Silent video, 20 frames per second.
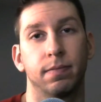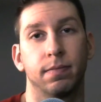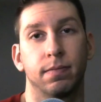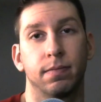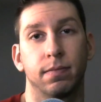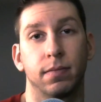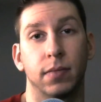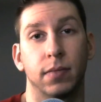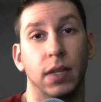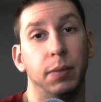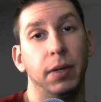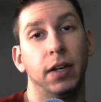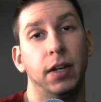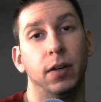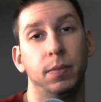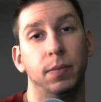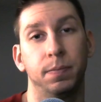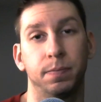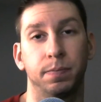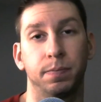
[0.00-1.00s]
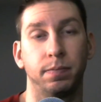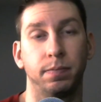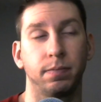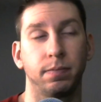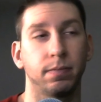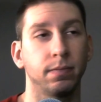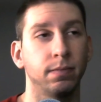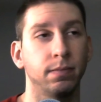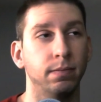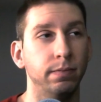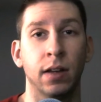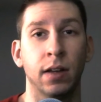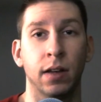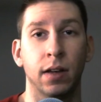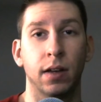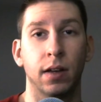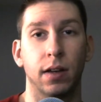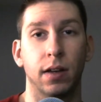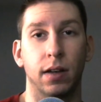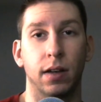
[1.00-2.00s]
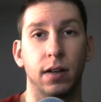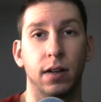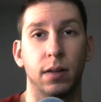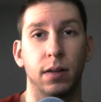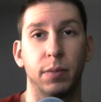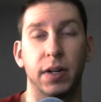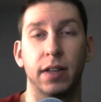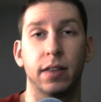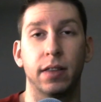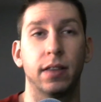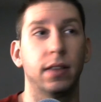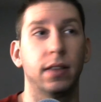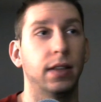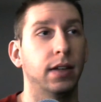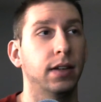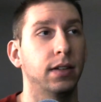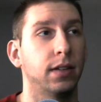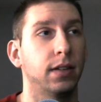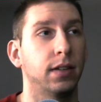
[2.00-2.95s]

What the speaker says: let me know. But other than that,